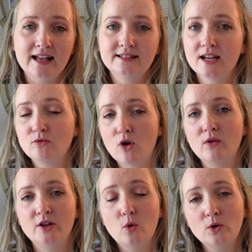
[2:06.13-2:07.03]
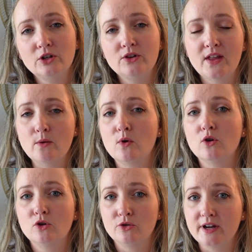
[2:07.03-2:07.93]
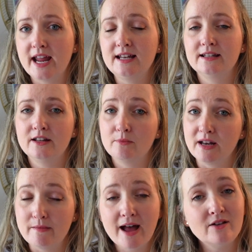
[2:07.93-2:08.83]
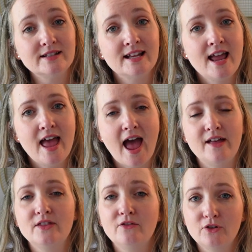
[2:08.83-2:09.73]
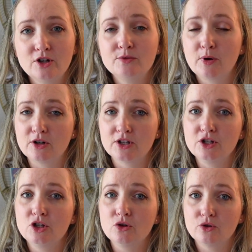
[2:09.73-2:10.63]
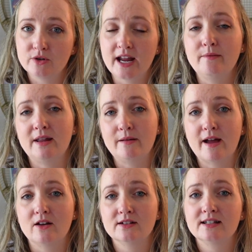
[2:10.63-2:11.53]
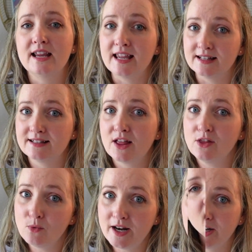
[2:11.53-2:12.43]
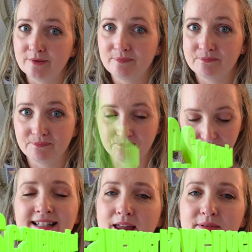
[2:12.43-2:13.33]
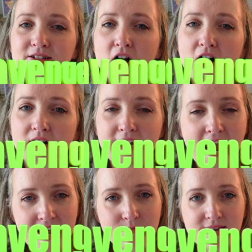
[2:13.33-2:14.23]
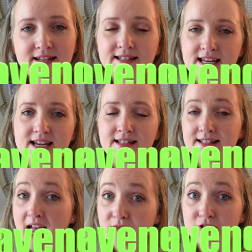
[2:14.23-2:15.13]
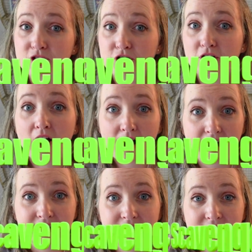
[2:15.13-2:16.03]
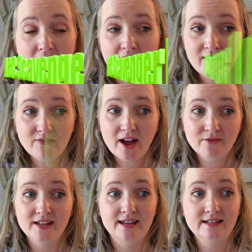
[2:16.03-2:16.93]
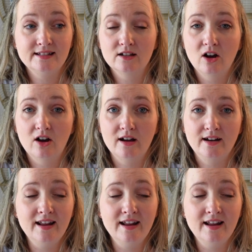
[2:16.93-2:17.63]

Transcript: as they roll in order, they will create their Minnie Mouse and the first person to create Minnie Mouse is the winner. The next game is called ABC Scavenger Hunt. Now I found this on